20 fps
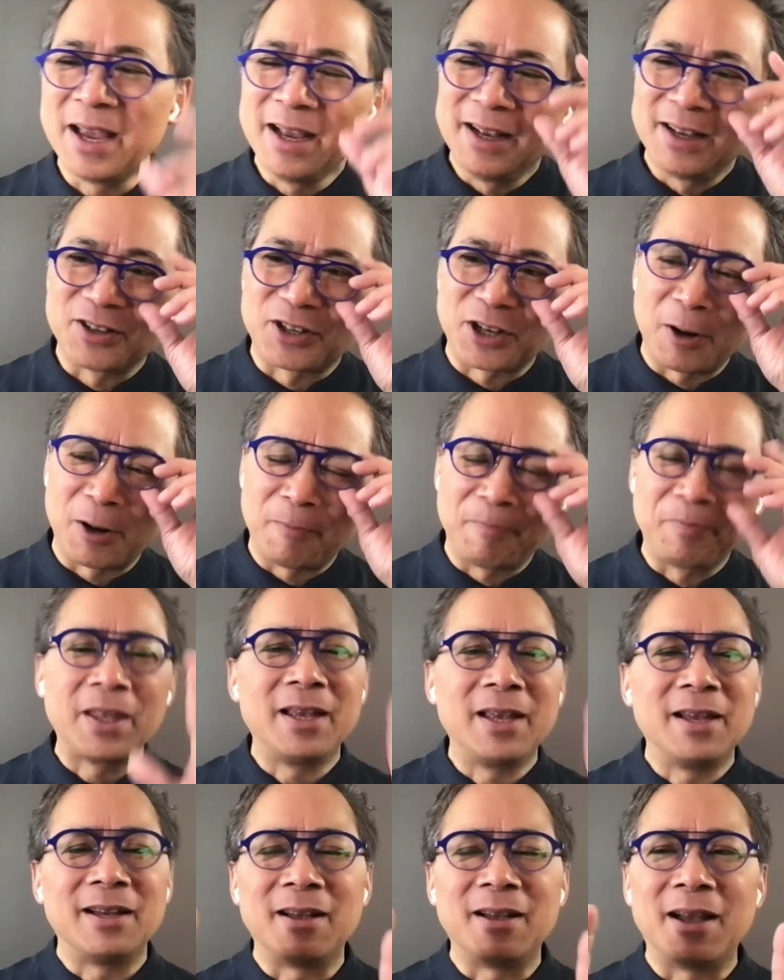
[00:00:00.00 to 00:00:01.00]
So
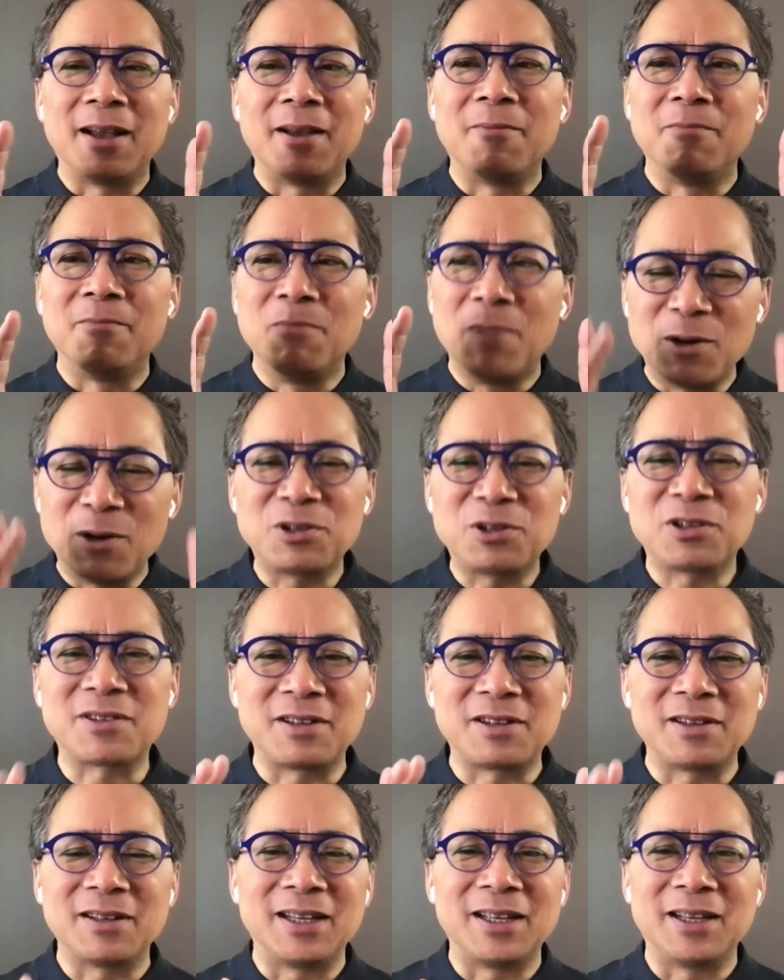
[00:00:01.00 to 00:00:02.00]

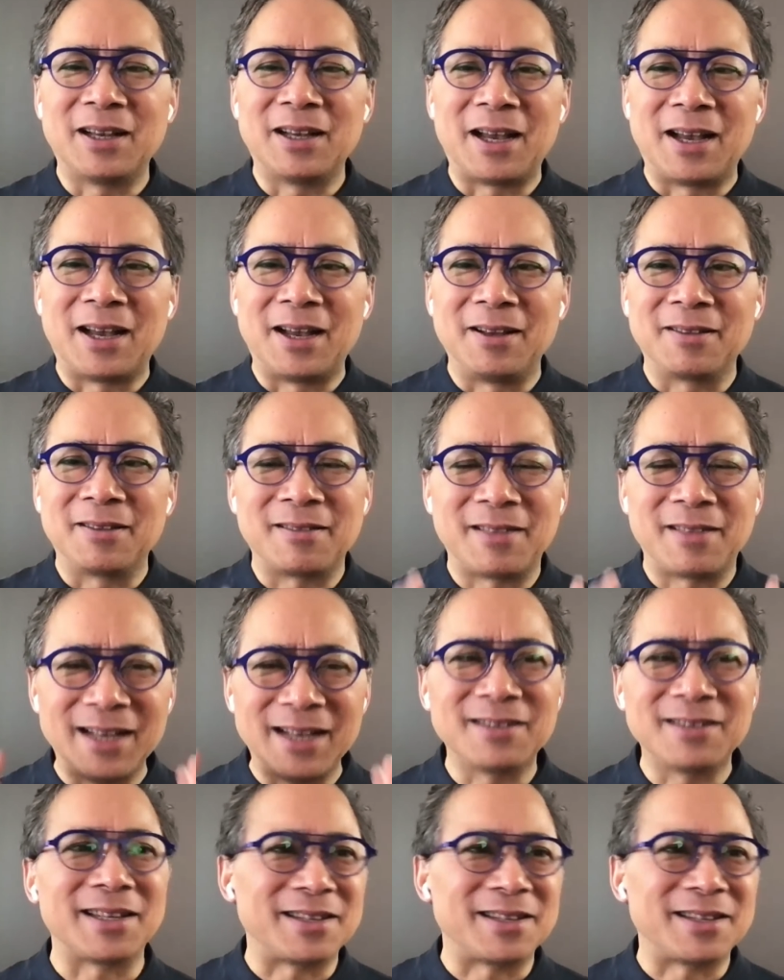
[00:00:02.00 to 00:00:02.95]
most things that